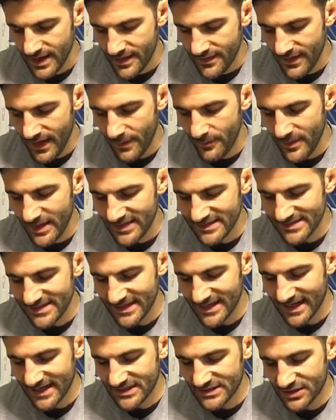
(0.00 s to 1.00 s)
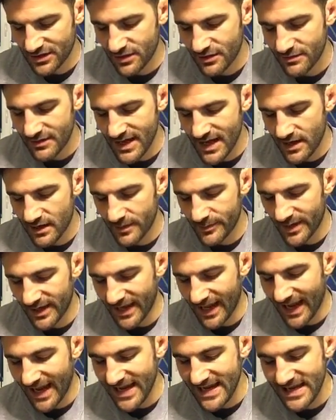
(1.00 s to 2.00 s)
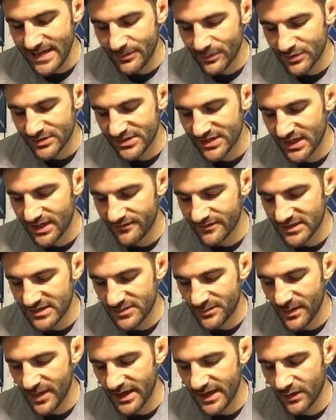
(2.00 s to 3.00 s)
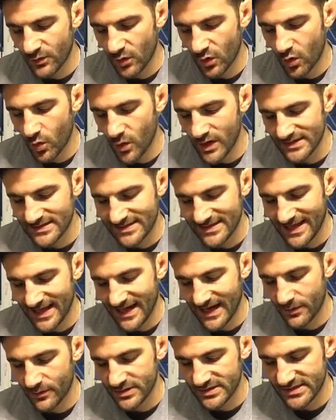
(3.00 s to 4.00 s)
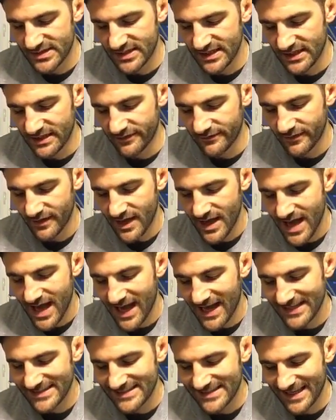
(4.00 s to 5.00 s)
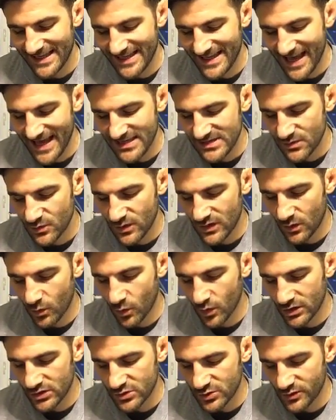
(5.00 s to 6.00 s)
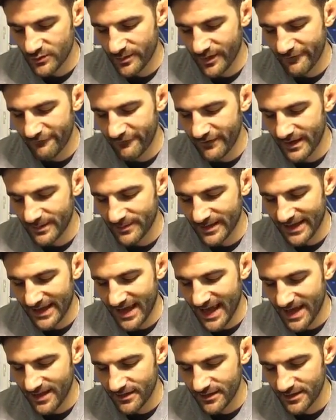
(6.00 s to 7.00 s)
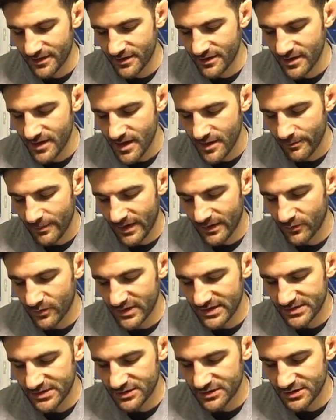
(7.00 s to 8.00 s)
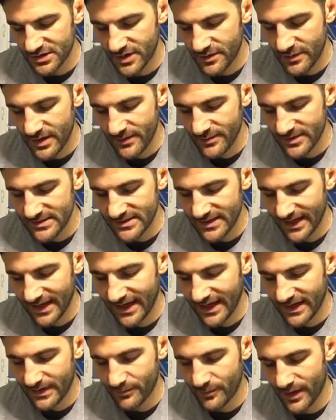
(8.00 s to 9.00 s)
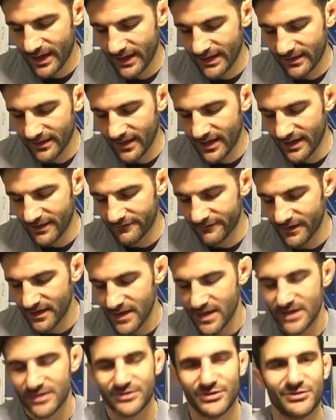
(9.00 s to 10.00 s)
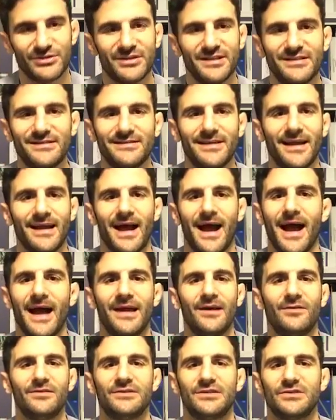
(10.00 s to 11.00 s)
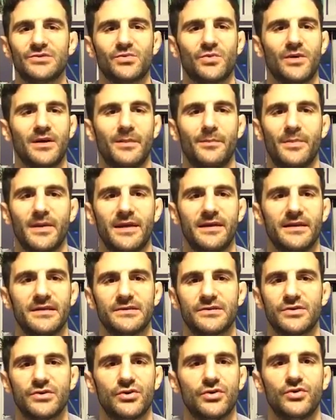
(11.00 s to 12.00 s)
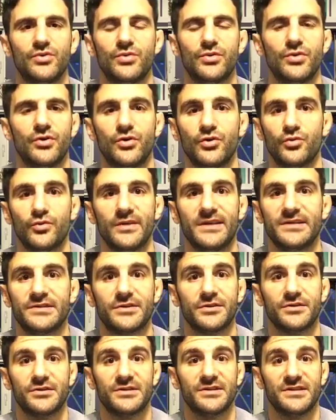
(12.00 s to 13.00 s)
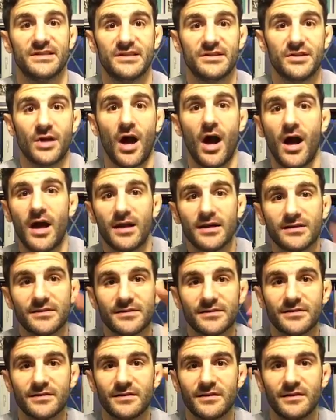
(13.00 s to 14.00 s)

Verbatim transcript: That means that I turn down about 80% of the speaking requests that I receive. I say yes when it works with my family calendar, my research commitments, and my life. So she's saying, I don't just want to be this guru who researches and talks.